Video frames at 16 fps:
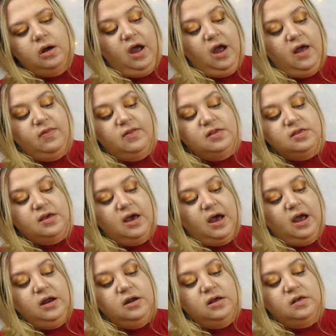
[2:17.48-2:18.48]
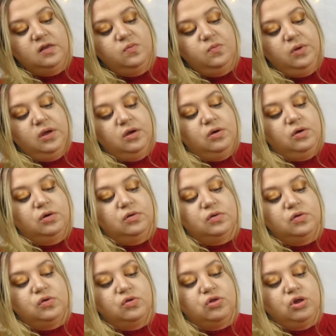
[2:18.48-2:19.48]
And the tiniest bit goes
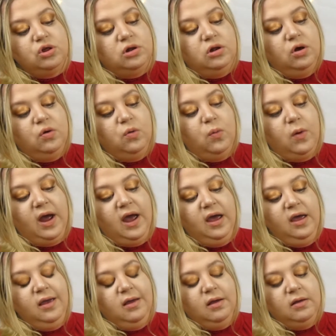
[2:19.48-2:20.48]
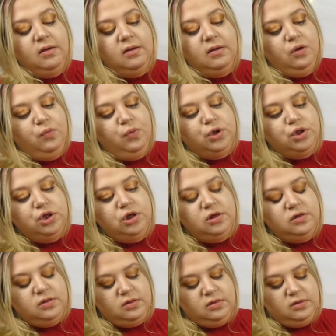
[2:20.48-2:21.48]
such a long way, which
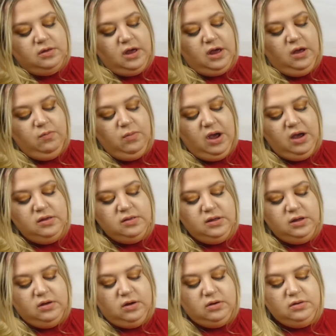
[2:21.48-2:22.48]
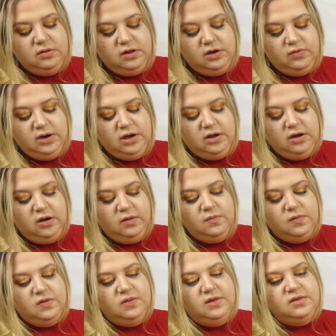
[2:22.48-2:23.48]
is amazing considering it
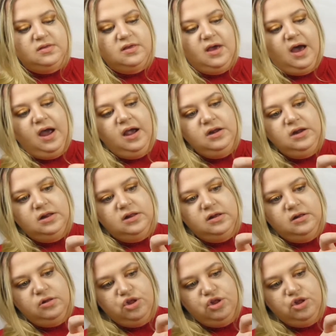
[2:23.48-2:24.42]
comes in this tiny little